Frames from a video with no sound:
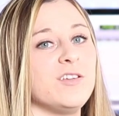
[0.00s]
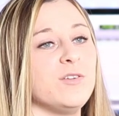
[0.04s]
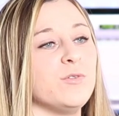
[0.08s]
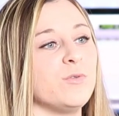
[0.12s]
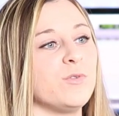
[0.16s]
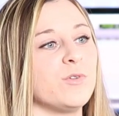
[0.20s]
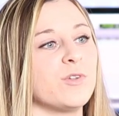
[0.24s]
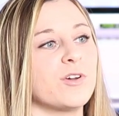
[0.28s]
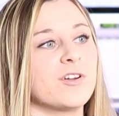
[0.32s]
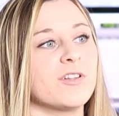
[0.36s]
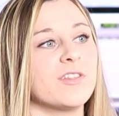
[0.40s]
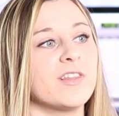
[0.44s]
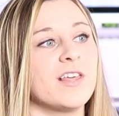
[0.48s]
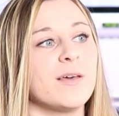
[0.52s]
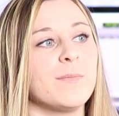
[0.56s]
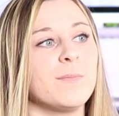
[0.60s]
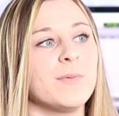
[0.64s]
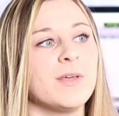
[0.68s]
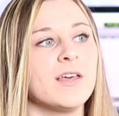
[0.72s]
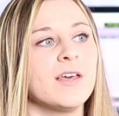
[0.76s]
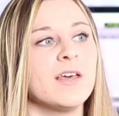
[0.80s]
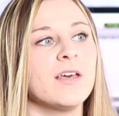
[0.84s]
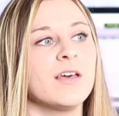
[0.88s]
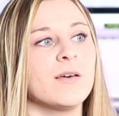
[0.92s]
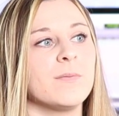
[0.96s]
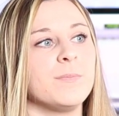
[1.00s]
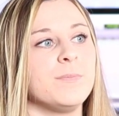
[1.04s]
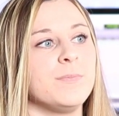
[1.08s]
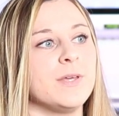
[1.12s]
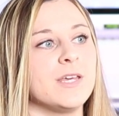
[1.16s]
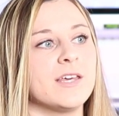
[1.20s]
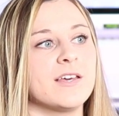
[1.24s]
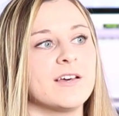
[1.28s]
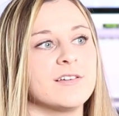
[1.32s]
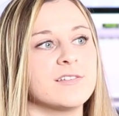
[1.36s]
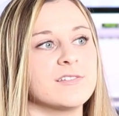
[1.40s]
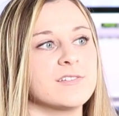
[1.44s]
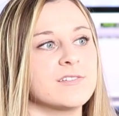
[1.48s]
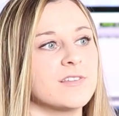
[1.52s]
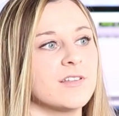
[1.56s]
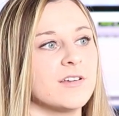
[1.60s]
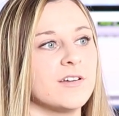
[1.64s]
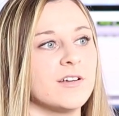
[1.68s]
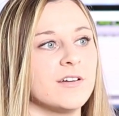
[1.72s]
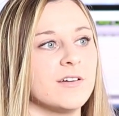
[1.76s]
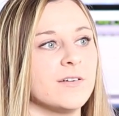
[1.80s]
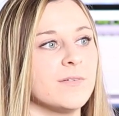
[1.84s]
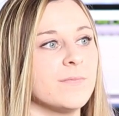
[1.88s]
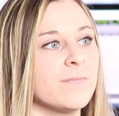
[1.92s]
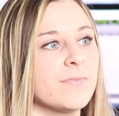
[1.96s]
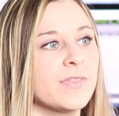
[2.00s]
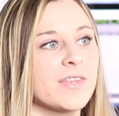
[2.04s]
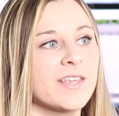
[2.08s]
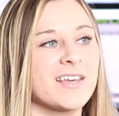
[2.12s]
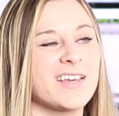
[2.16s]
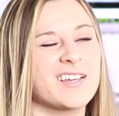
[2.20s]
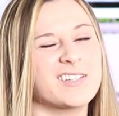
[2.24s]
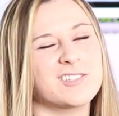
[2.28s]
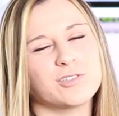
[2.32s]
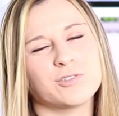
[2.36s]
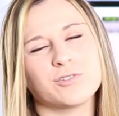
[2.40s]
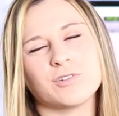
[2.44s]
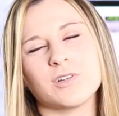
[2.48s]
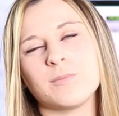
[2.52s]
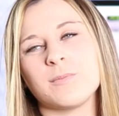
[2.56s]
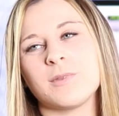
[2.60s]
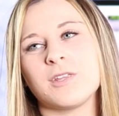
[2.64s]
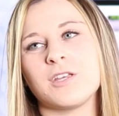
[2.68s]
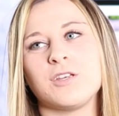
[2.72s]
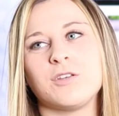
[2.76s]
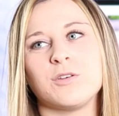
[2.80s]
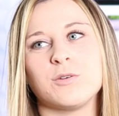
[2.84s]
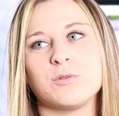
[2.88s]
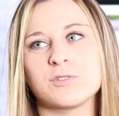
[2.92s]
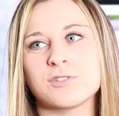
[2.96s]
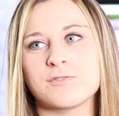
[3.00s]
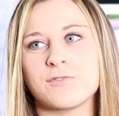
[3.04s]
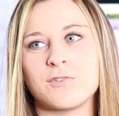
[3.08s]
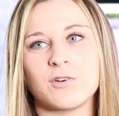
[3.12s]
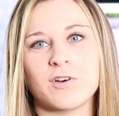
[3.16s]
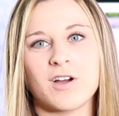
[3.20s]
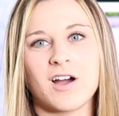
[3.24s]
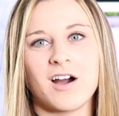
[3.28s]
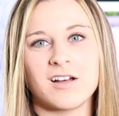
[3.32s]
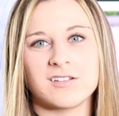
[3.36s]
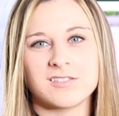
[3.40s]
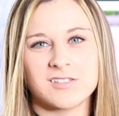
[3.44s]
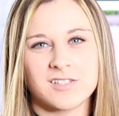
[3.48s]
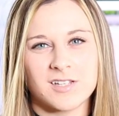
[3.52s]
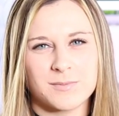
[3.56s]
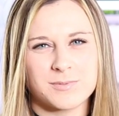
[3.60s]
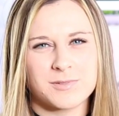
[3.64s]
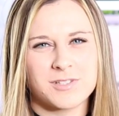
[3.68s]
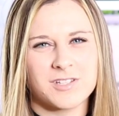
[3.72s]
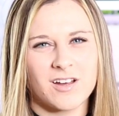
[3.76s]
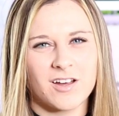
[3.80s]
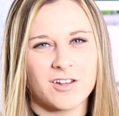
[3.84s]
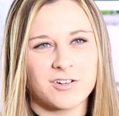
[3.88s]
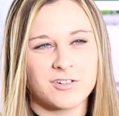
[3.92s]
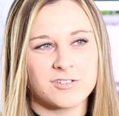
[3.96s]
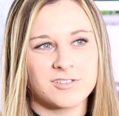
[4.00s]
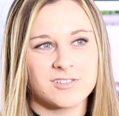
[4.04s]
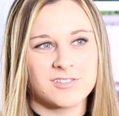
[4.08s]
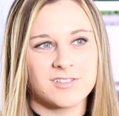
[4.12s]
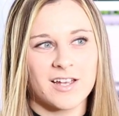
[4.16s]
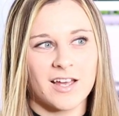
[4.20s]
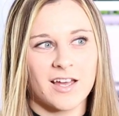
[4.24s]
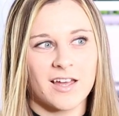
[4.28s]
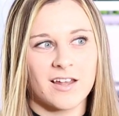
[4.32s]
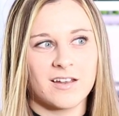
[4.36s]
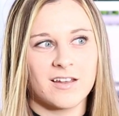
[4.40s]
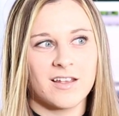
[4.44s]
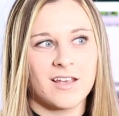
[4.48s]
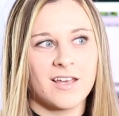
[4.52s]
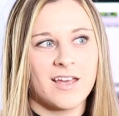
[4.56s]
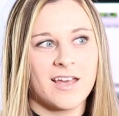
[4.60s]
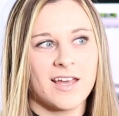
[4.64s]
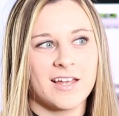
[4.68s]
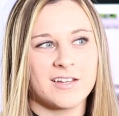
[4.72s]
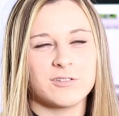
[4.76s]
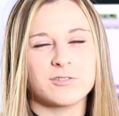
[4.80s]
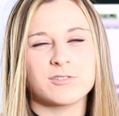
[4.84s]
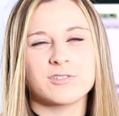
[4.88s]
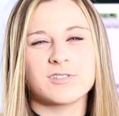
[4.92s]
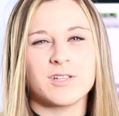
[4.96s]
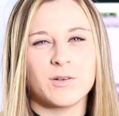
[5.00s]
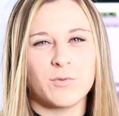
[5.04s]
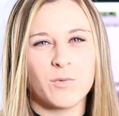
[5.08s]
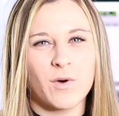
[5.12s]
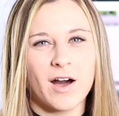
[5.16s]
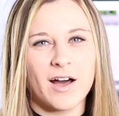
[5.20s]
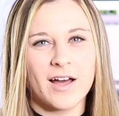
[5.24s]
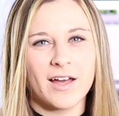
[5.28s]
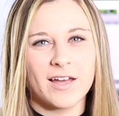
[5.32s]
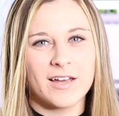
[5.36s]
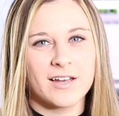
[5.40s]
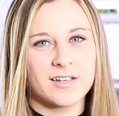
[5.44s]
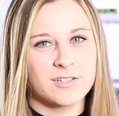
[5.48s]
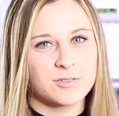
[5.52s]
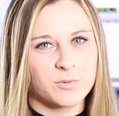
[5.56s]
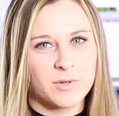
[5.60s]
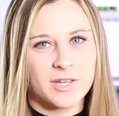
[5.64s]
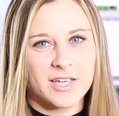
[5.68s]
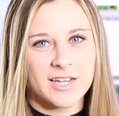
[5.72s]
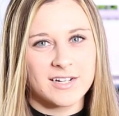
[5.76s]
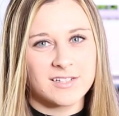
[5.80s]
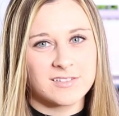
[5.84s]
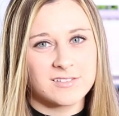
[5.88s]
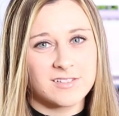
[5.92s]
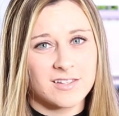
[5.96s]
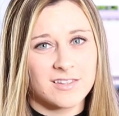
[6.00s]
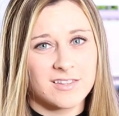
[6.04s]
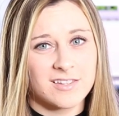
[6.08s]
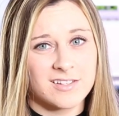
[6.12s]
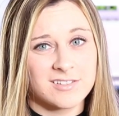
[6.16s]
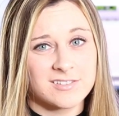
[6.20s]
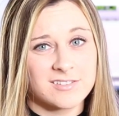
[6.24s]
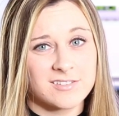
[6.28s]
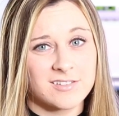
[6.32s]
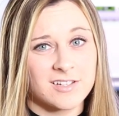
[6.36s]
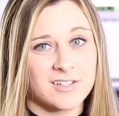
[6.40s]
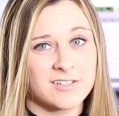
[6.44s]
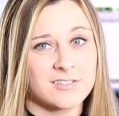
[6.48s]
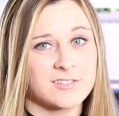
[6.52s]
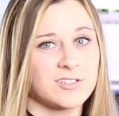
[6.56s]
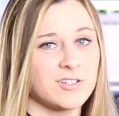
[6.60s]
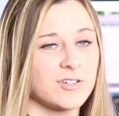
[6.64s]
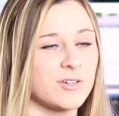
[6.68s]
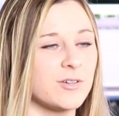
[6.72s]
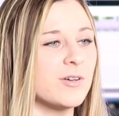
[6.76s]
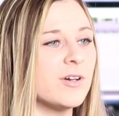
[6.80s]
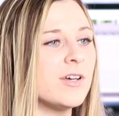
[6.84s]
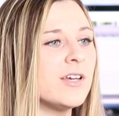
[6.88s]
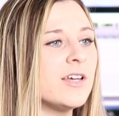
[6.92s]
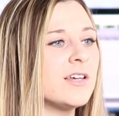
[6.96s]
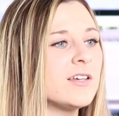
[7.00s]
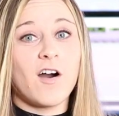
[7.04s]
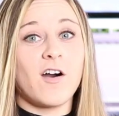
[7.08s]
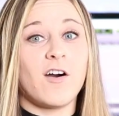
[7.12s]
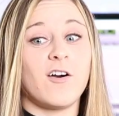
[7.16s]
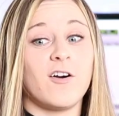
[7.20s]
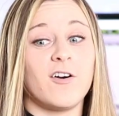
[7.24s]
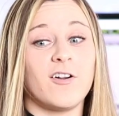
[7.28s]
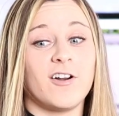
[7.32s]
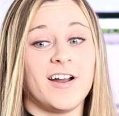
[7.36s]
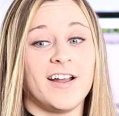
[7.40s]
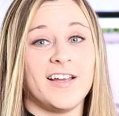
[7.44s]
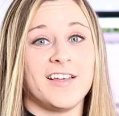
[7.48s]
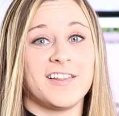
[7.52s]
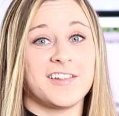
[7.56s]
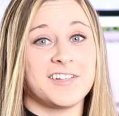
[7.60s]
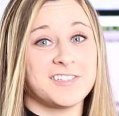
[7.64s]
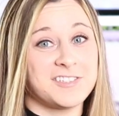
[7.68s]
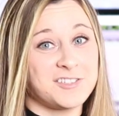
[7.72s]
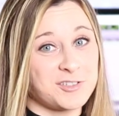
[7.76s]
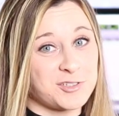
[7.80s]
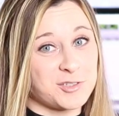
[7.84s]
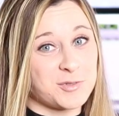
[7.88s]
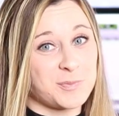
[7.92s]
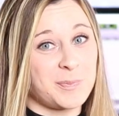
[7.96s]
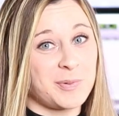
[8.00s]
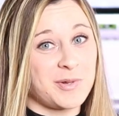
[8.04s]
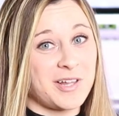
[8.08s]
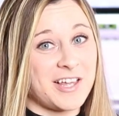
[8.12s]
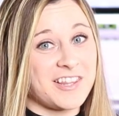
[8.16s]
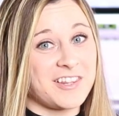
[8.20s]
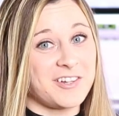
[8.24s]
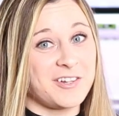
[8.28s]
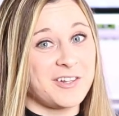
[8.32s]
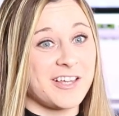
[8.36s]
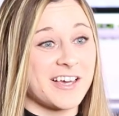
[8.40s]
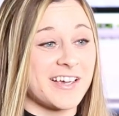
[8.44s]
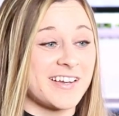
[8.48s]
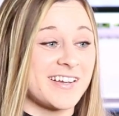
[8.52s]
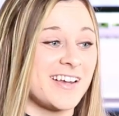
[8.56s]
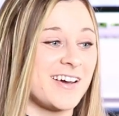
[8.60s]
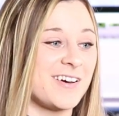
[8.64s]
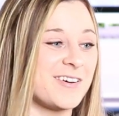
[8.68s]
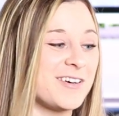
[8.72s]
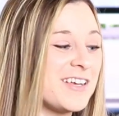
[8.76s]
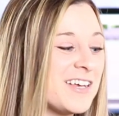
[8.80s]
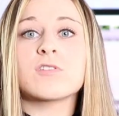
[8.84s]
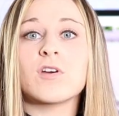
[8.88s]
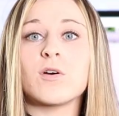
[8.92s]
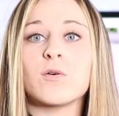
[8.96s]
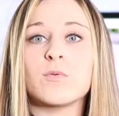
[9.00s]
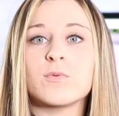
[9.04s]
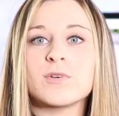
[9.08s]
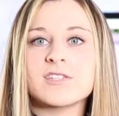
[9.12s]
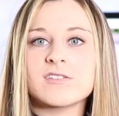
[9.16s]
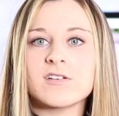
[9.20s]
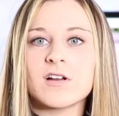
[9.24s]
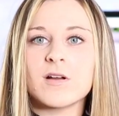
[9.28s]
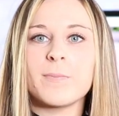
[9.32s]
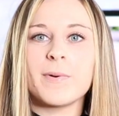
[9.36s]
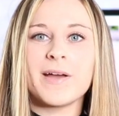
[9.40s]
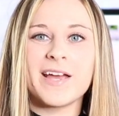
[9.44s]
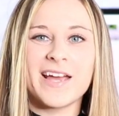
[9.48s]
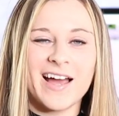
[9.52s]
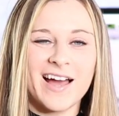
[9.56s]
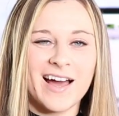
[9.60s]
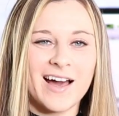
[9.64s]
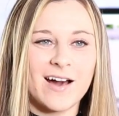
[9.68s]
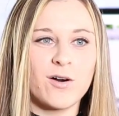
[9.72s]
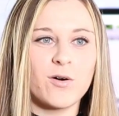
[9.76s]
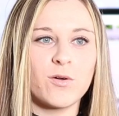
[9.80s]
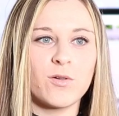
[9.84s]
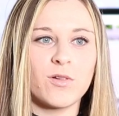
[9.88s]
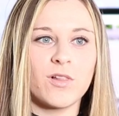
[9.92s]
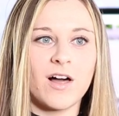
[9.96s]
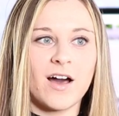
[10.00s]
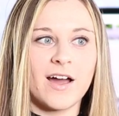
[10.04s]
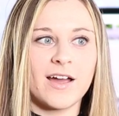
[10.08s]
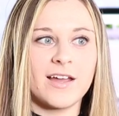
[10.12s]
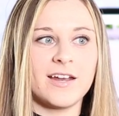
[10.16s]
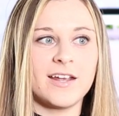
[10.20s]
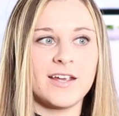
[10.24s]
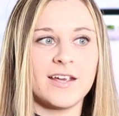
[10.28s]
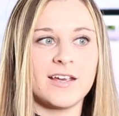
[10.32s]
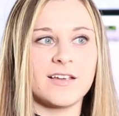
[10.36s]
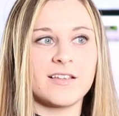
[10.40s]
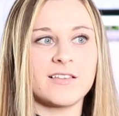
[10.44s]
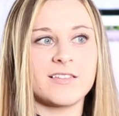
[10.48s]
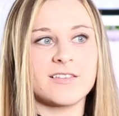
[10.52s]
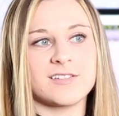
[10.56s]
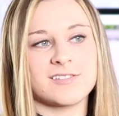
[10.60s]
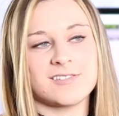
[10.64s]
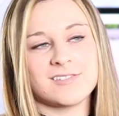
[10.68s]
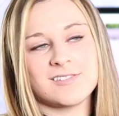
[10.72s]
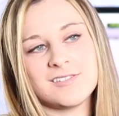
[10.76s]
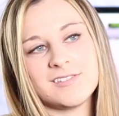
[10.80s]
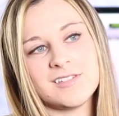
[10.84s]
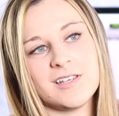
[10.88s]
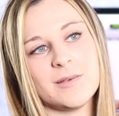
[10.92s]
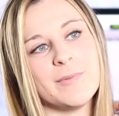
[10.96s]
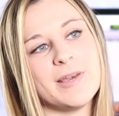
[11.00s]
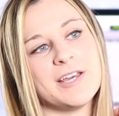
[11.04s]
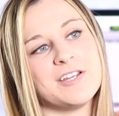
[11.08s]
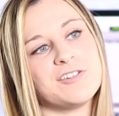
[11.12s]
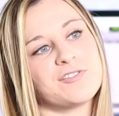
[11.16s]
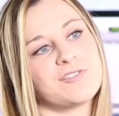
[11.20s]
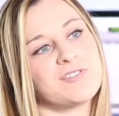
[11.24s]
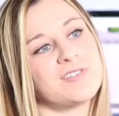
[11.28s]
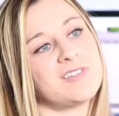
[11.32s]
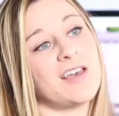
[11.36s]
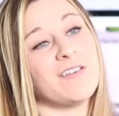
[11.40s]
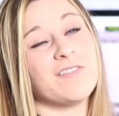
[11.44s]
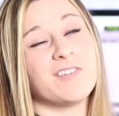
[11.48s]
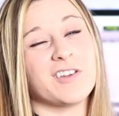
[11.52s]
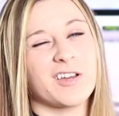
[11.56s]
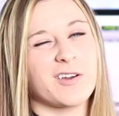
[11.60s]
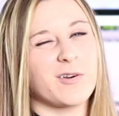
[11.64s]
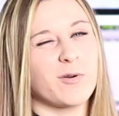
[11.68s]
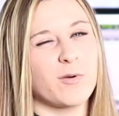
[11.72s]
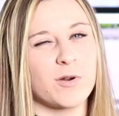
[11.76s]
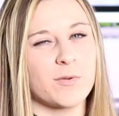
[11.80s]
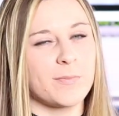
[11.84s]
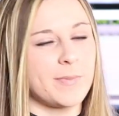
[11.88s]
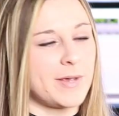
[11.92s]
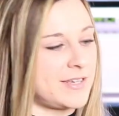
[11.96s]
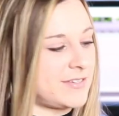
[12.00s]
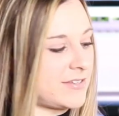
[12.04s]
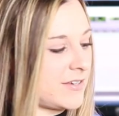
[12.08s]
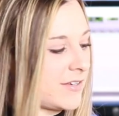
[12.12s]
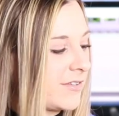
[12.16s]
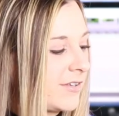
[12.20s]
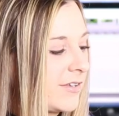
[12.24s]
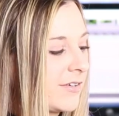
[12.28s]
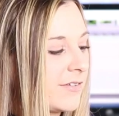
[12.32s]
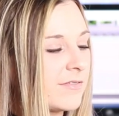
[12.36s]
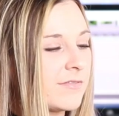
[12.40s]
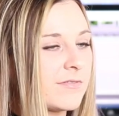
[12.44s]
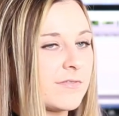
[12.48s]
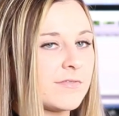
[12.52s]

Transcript: that you learn them because they're extremely useful concepts to understand, and you'll see why as we get into this lick too. All right, let's just play the lick now. So we start by outlining this C major 7 chord basically.